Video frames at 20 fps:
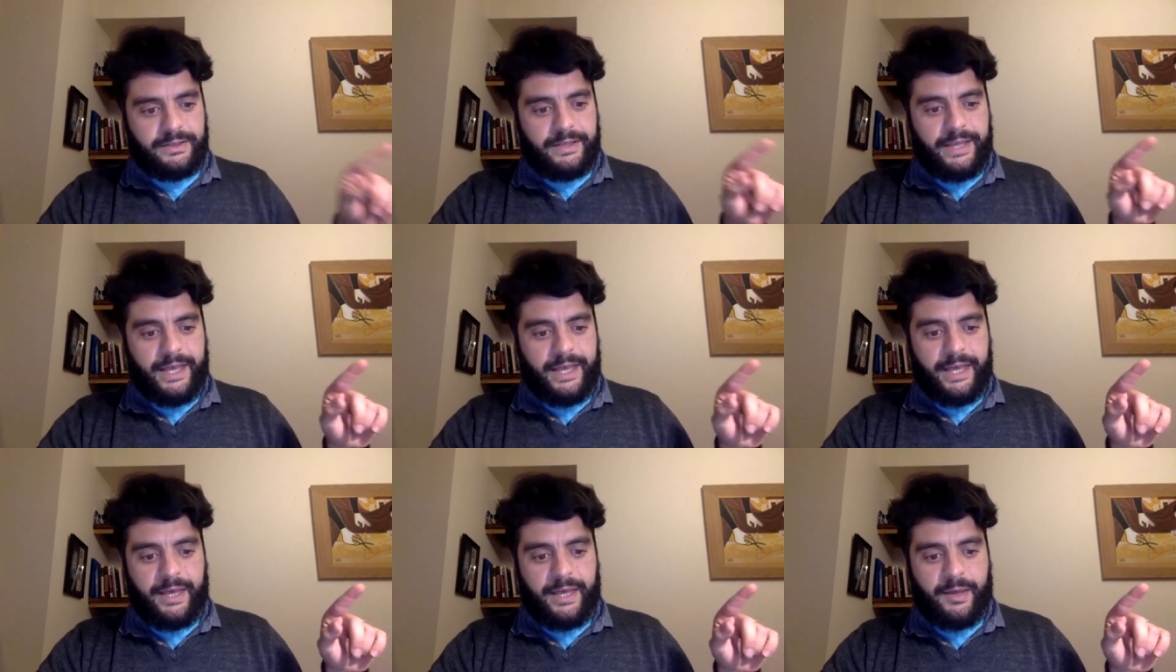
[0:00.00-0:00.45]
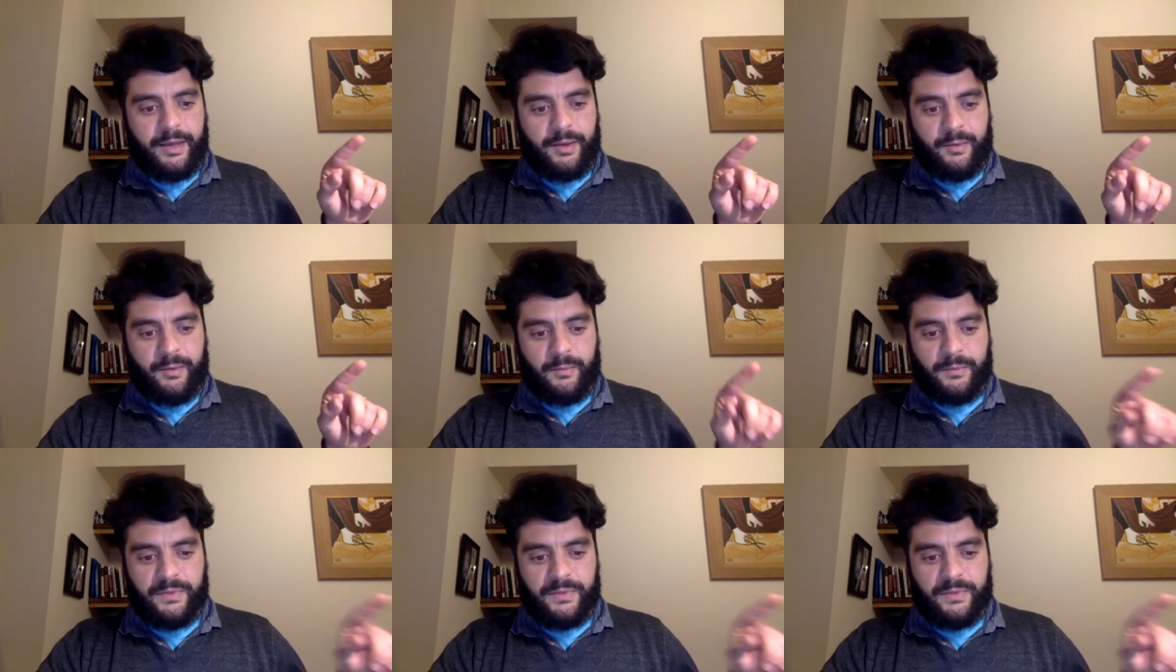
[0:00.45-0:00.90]

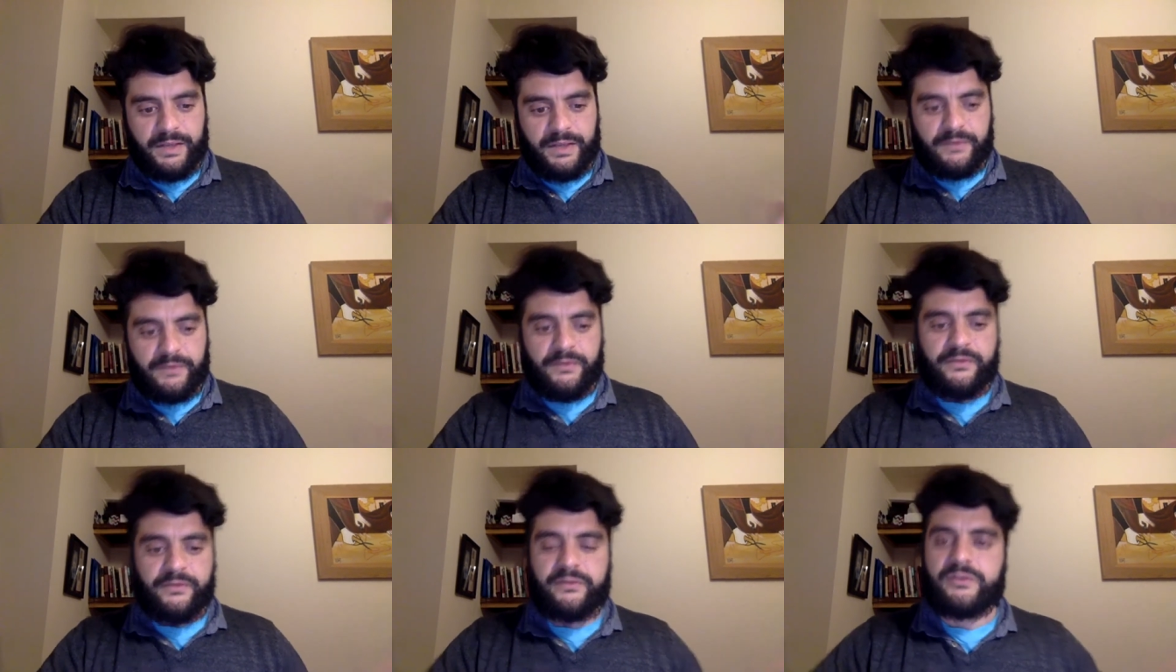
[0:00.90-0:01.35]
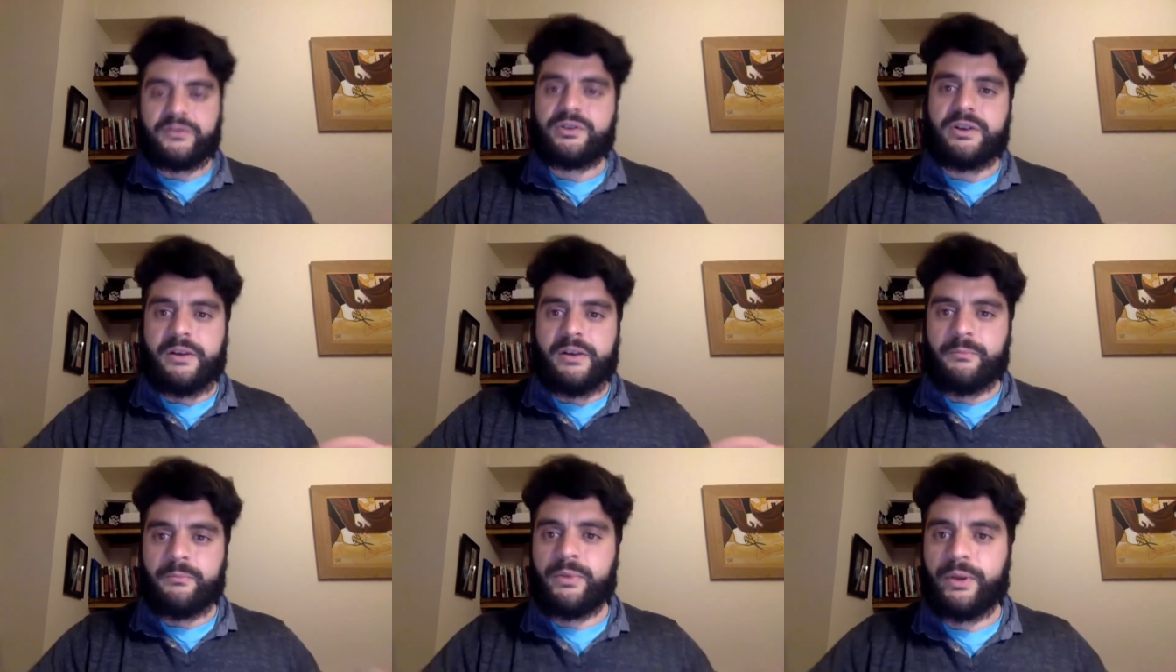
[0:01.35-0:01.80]
um, that future
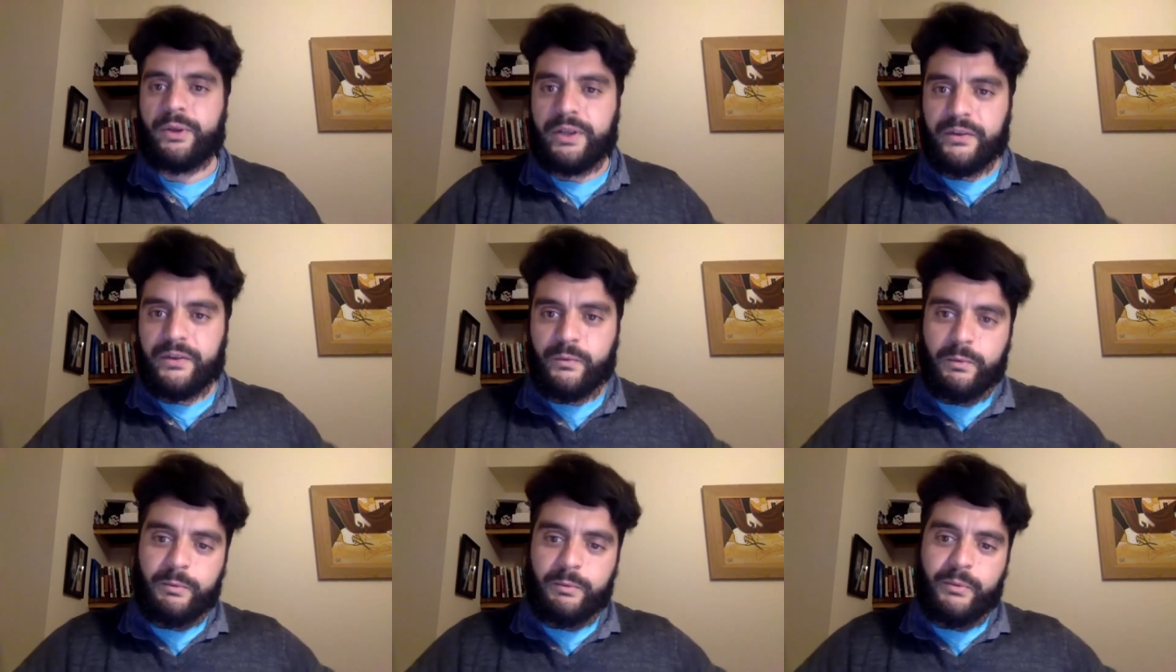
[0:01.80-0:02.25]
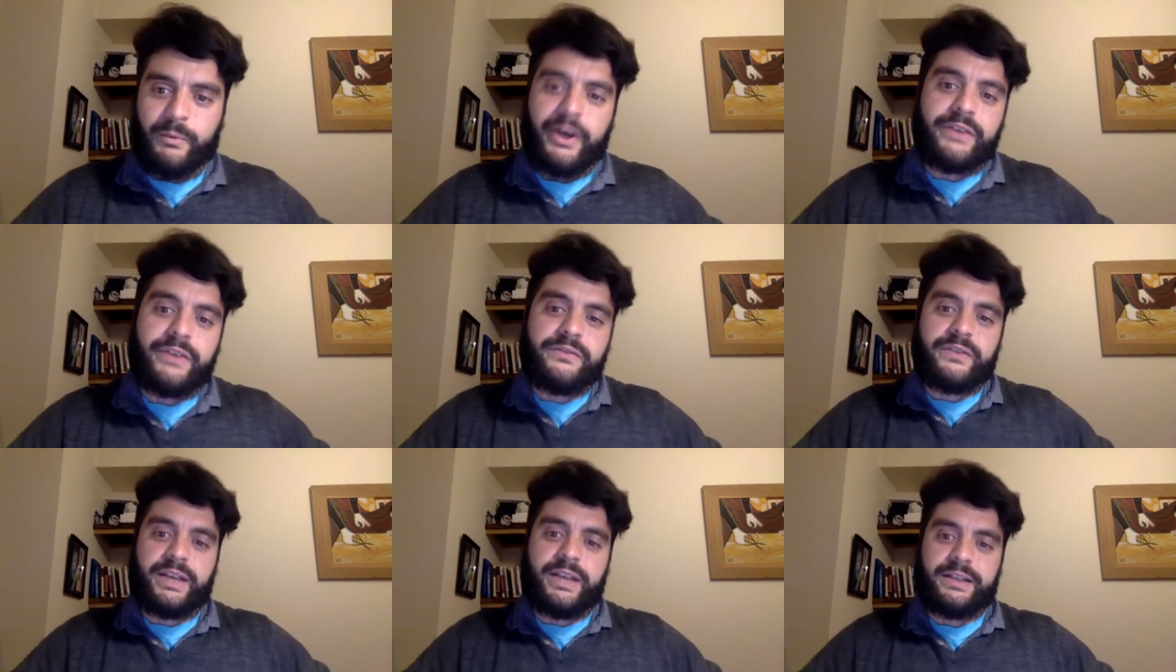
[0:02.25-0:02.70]
employees will be
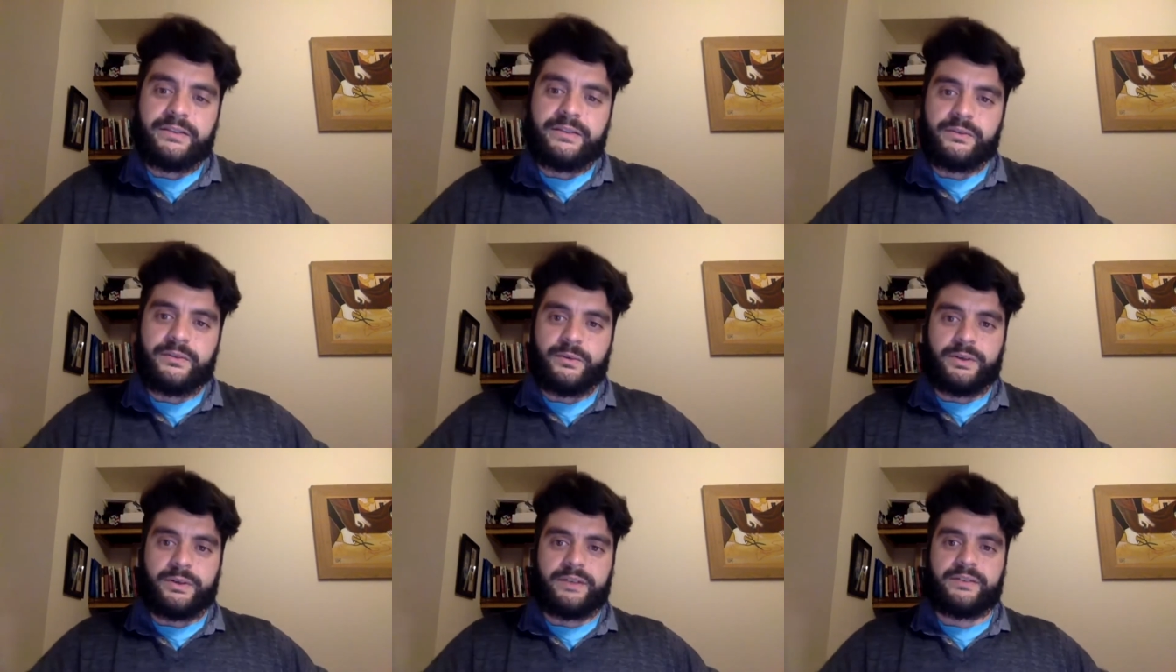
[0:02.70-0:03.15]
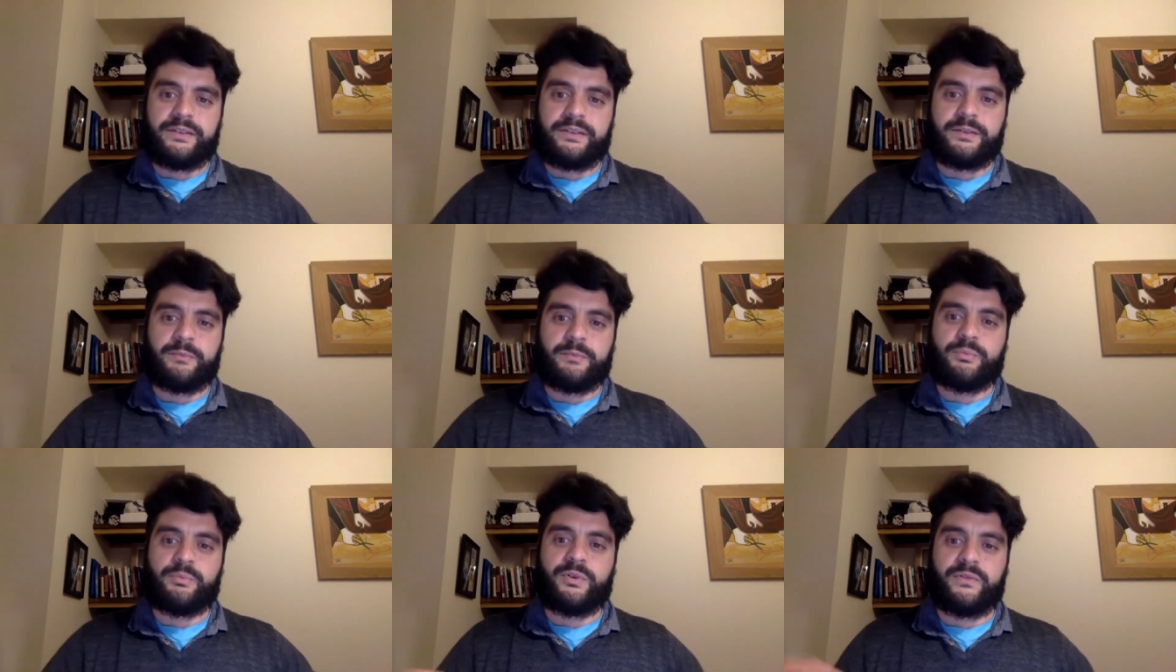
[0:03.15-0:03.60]
part of that, or is it
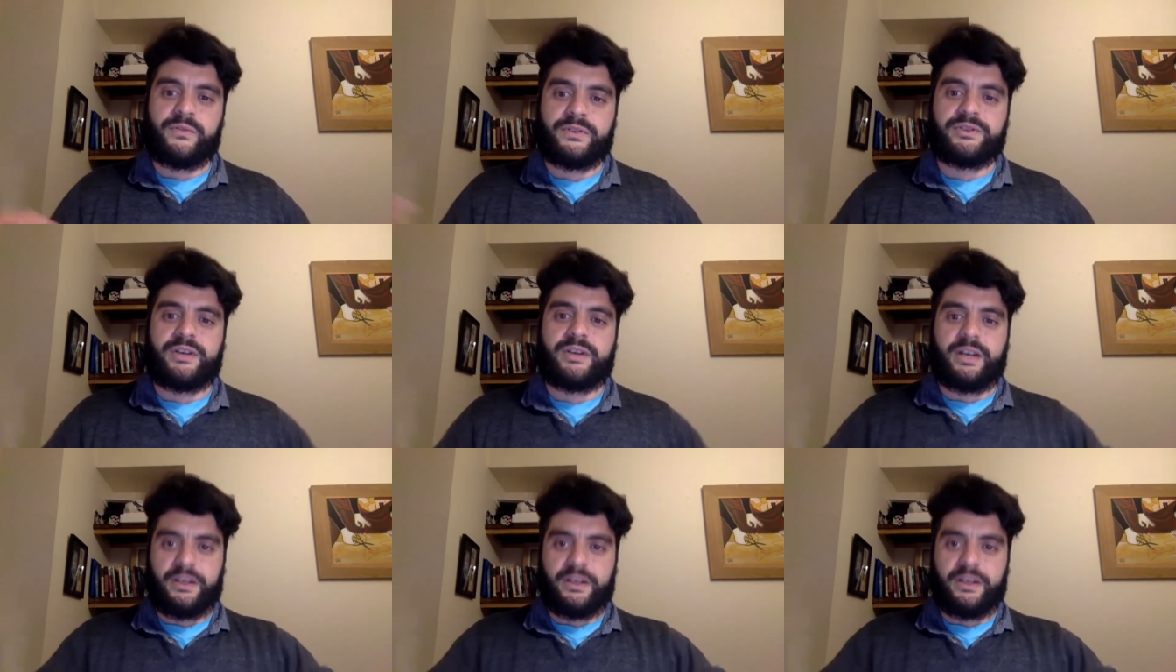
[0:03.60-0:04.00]
a profit? Yeah, that's